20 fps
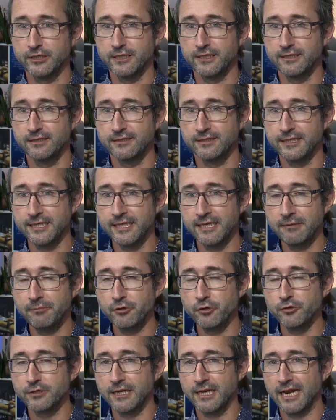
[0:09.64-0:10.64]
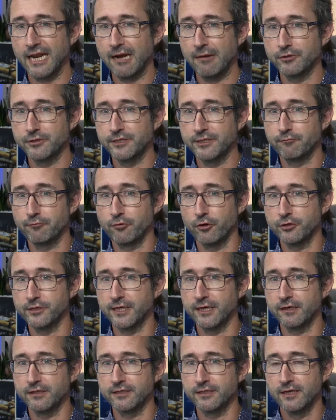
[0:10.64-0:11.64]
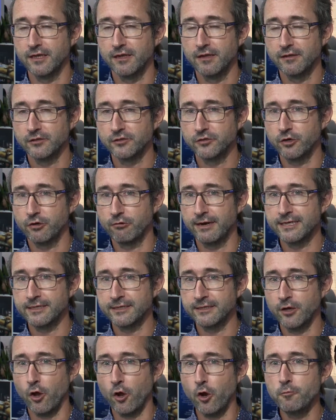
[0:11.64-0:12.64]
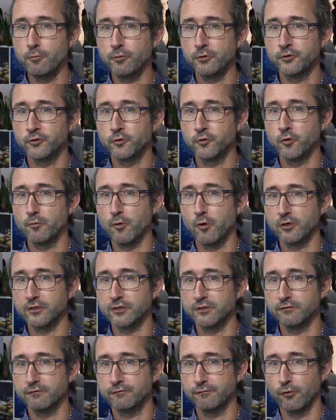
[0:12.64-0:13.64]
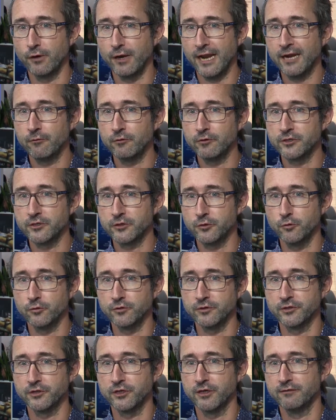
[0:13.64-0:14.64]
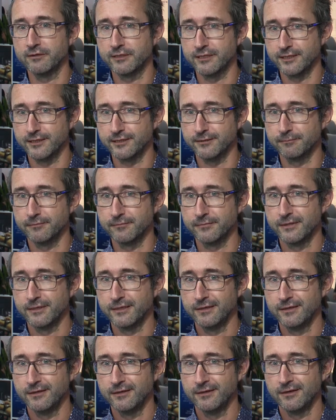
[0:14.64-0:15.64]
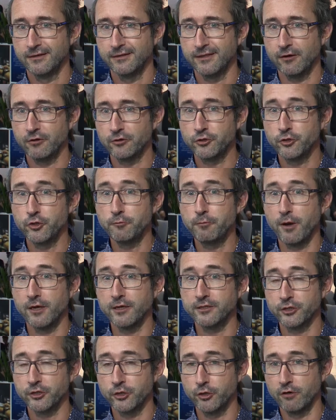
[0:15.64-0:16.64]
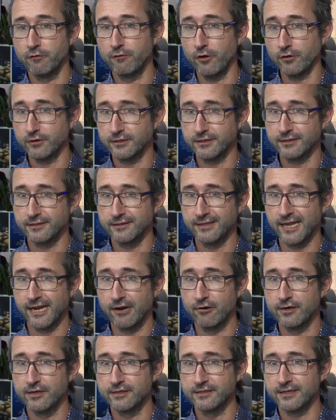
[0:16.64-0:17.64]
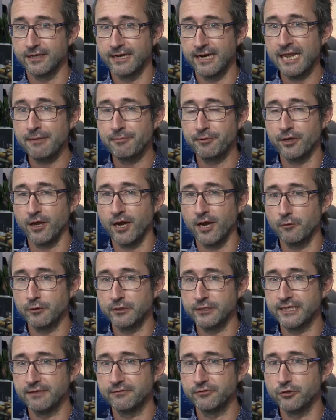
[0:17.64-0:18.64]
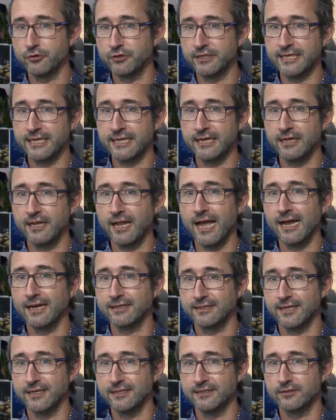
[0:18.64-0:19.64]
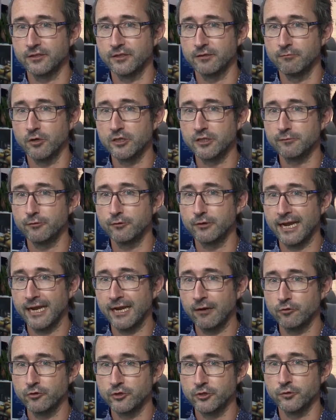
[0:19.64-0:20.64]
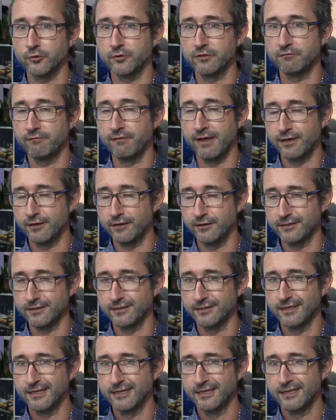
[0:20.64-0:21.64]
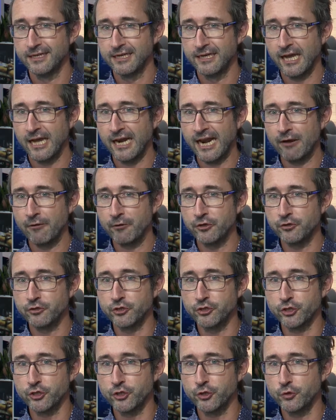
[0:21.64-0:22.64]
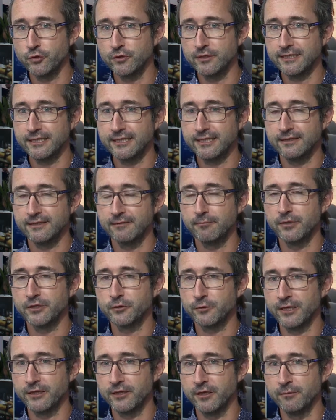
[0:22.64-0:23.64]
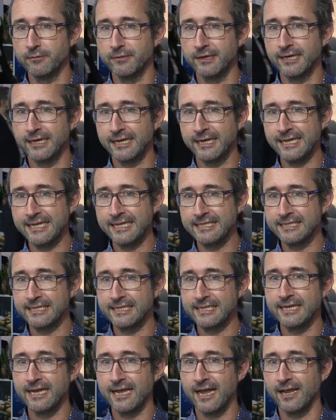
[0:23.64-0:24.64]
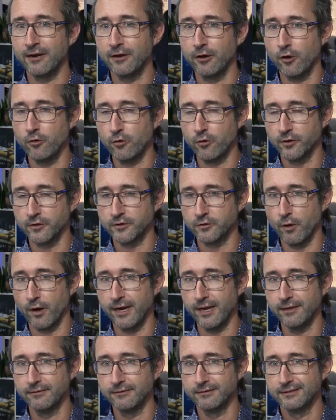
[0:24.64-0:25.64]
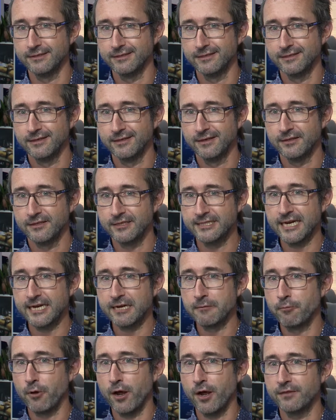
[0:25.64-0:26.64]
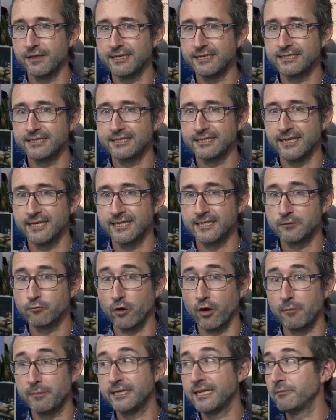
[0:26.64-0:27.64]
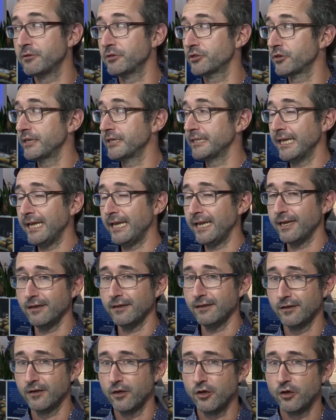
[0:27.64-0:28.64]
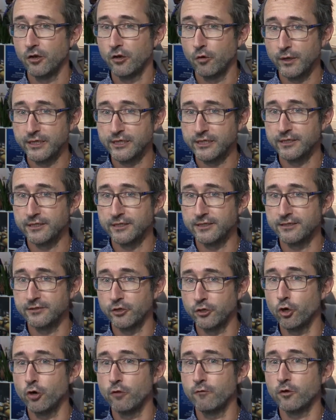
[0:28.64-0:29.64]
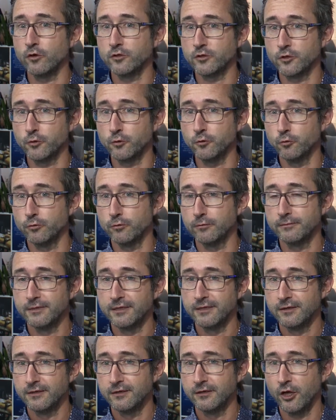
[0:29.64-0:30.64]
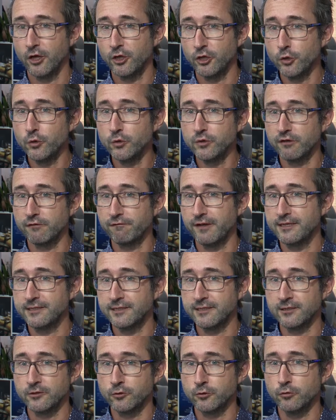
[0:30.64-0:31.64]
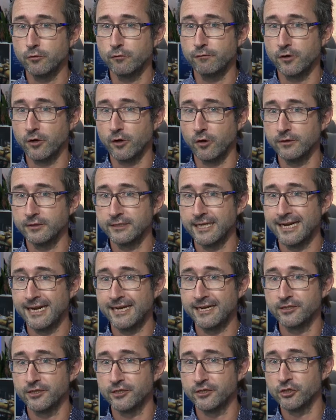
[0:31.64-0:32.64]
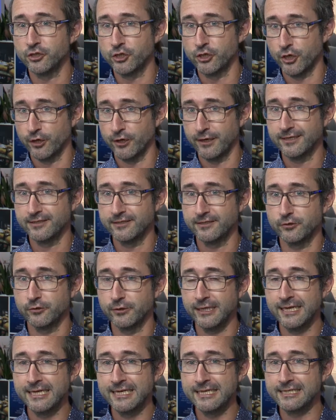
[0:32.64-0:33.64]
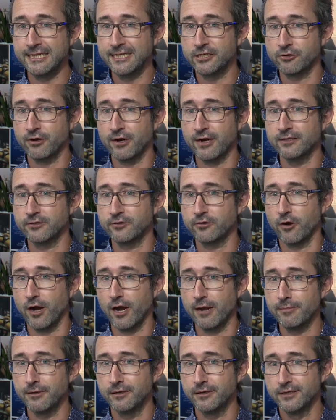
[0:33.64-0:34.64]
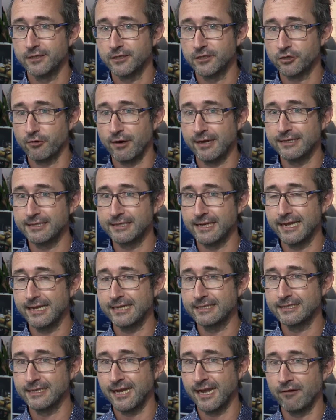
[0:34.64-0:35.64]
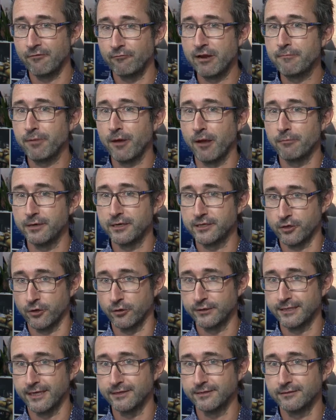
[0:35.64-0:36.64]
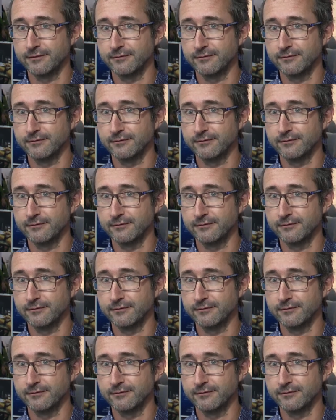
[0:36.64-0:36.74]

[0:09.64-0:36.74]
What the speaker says: is the EBU's collaborative project to create an open toolbox for language tools and services. There are two parts to EuroVOX. There is an API which gives you single access to multiple language tools and vendors, allowing you to choose between them in an easy and low-cost way. The second part of this is what I'll be demonstrating here, which is the EuroVOX tool, a user-facing tool for content editors and journalists to easily transcribe, translate, and republish content.